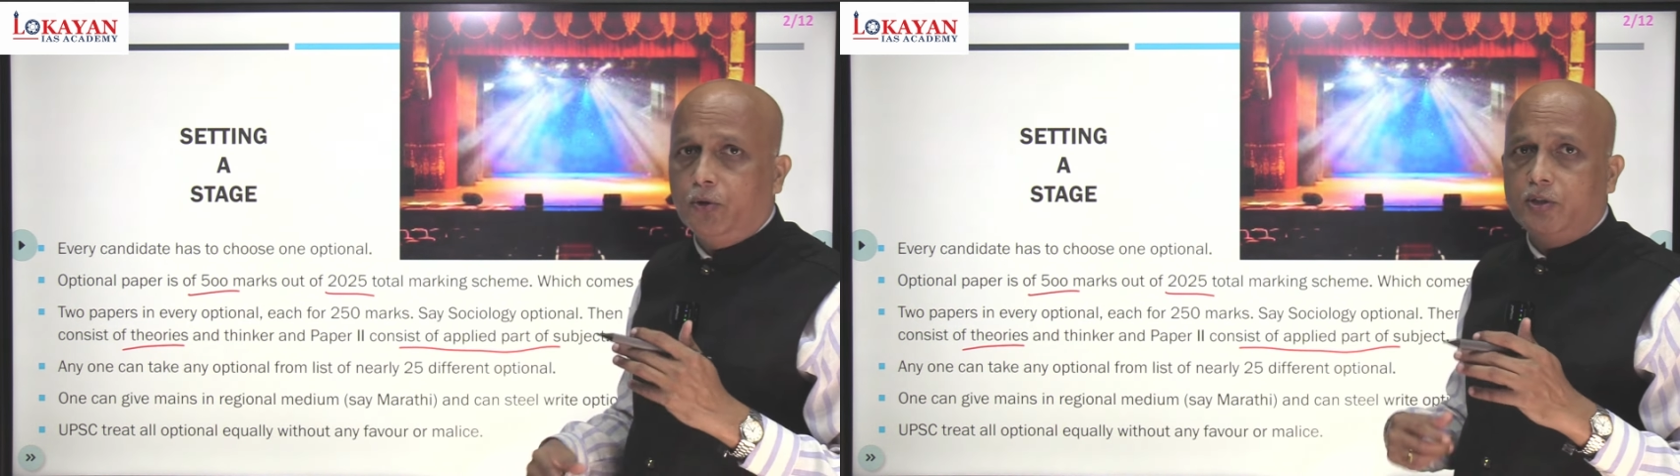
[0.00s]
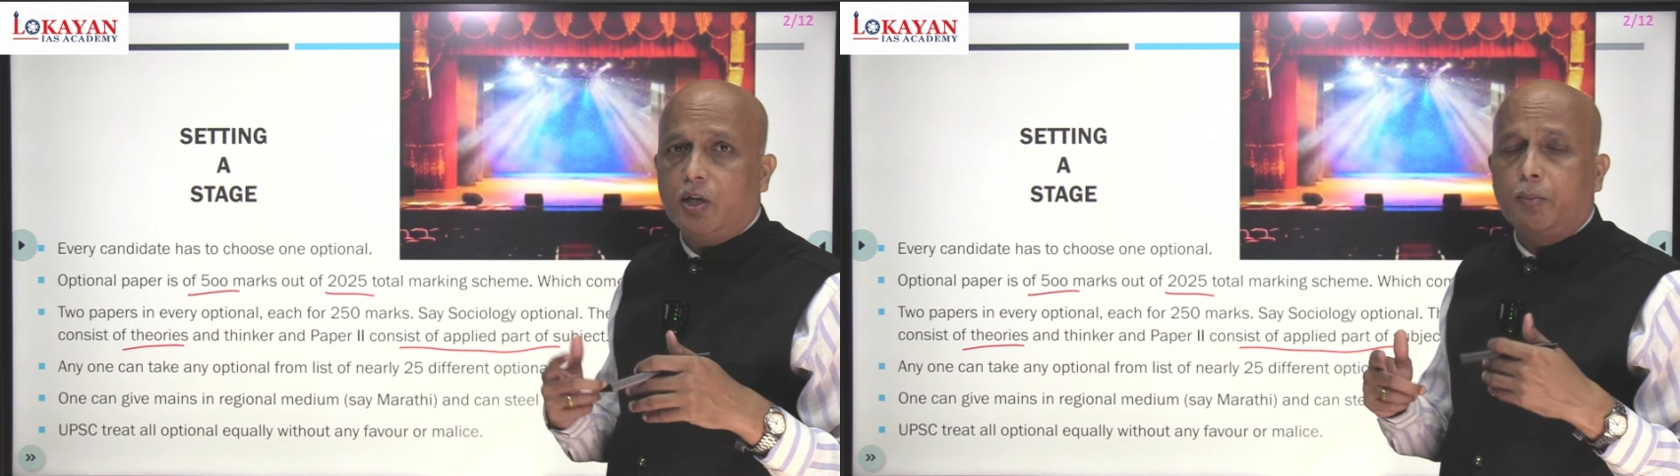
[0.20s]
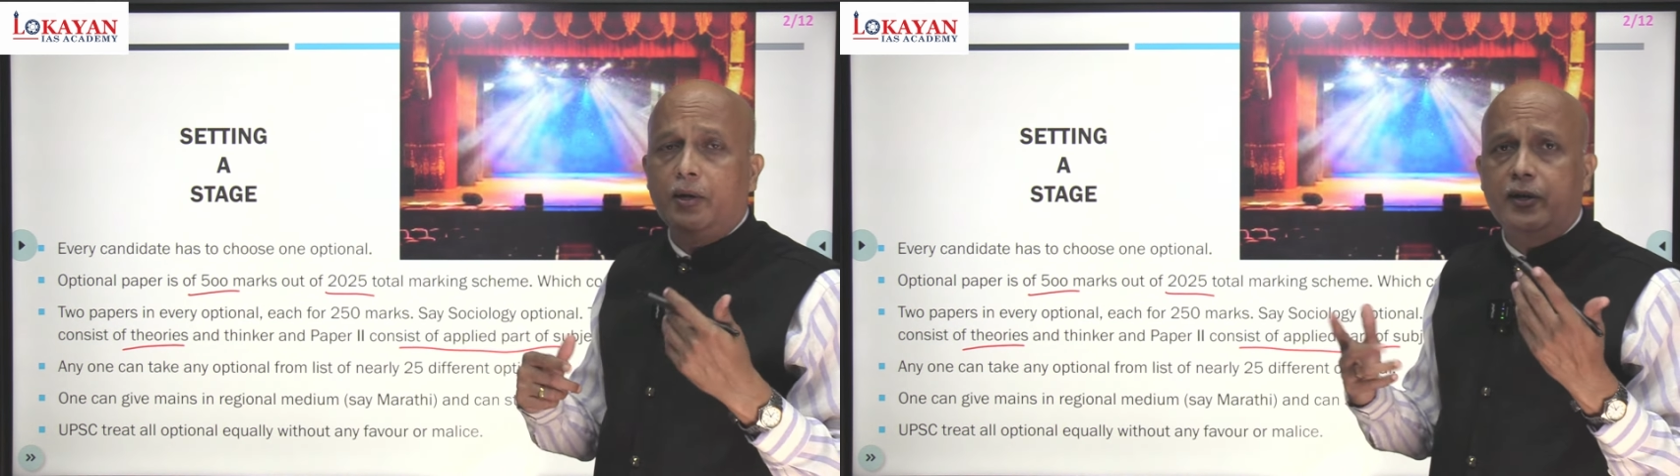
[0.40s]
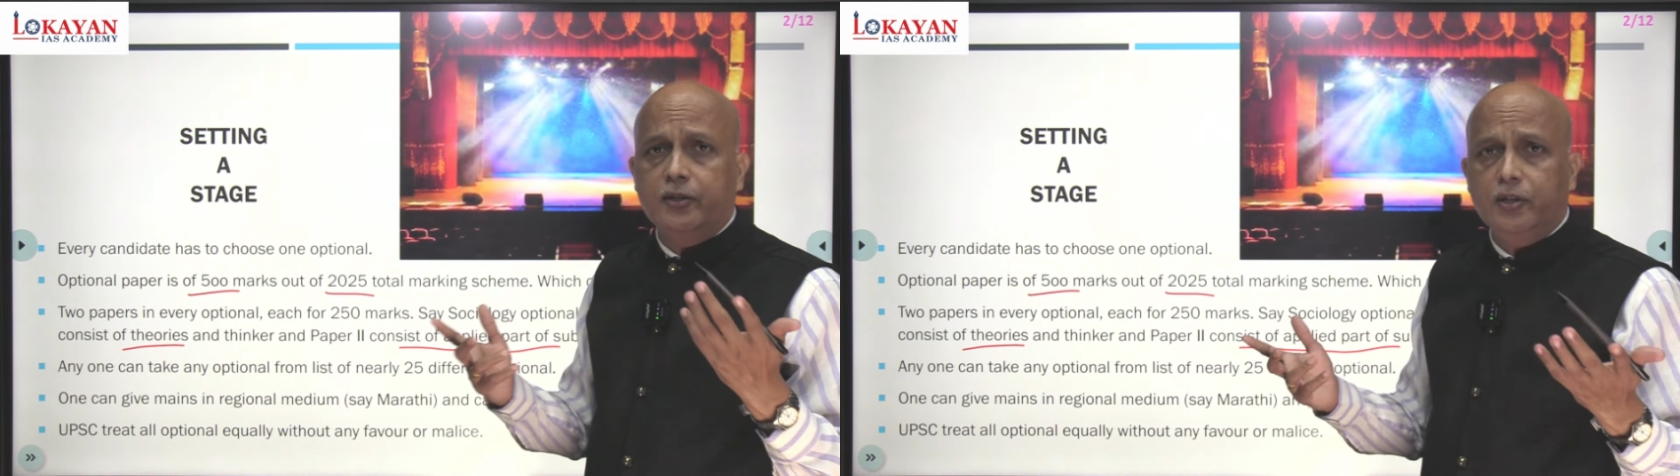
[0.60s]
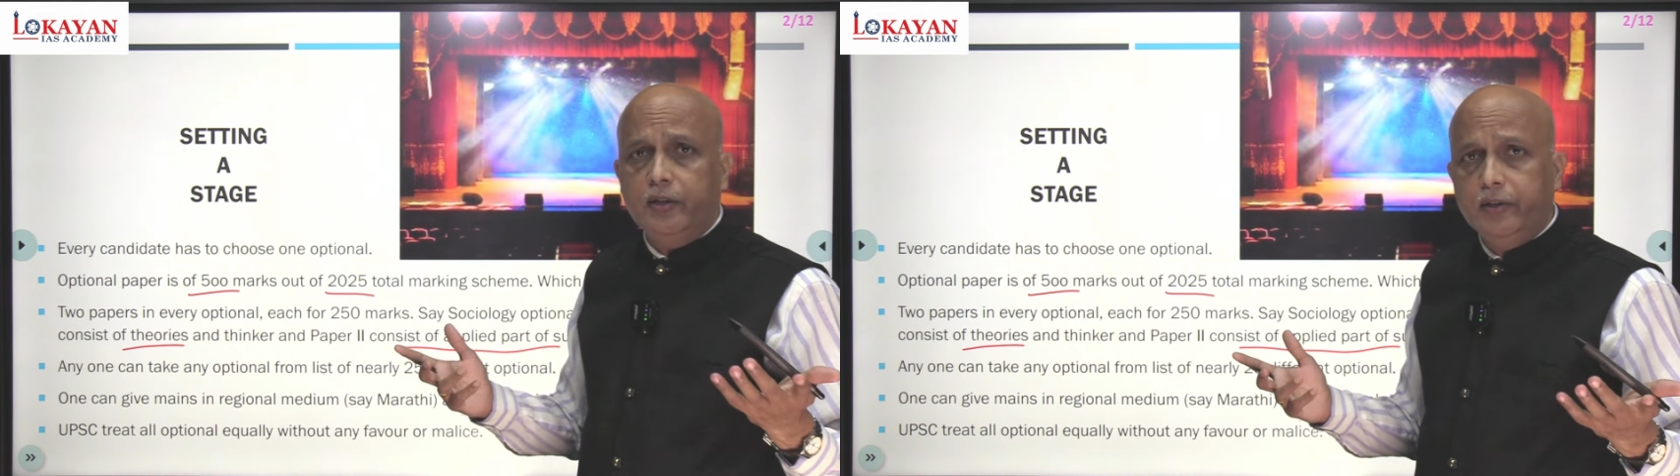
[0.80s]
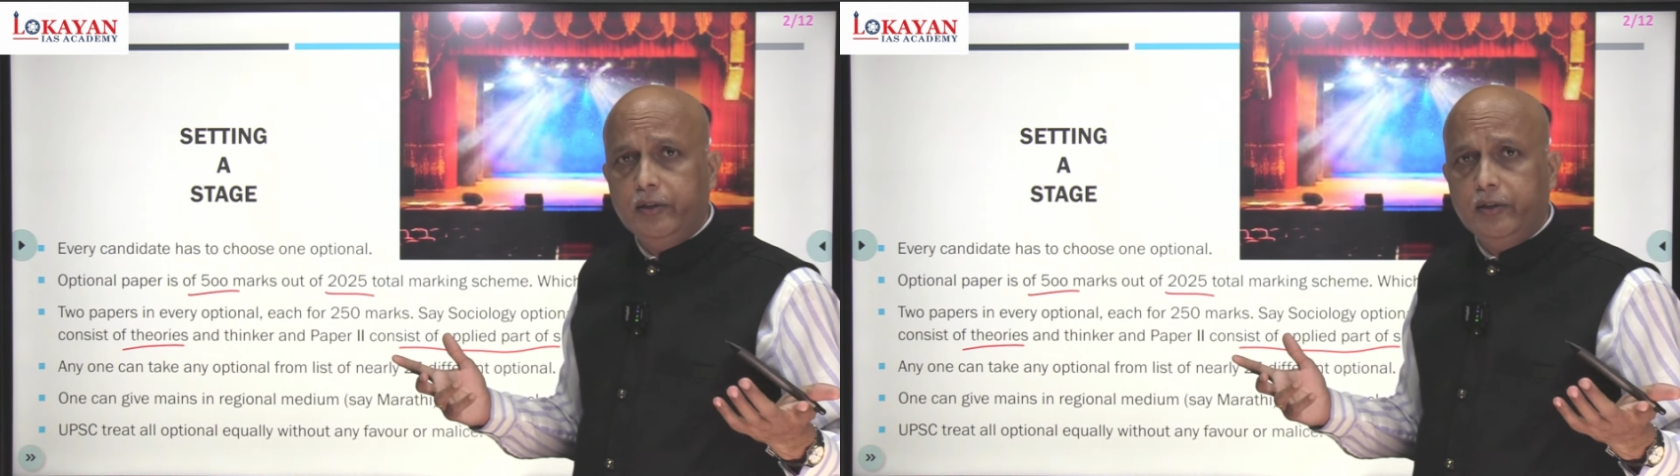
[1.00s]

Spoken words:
you take German literature,